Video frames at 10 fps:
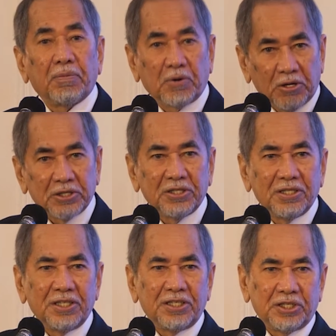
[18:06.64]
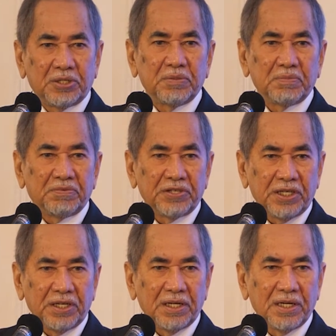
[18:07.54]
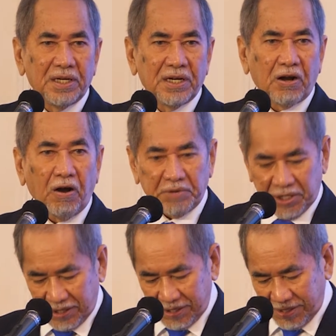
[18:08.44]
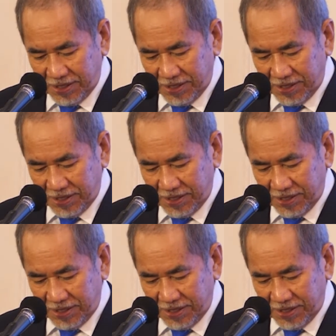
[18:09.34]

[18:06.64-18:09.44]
Of course, this is pre-COVID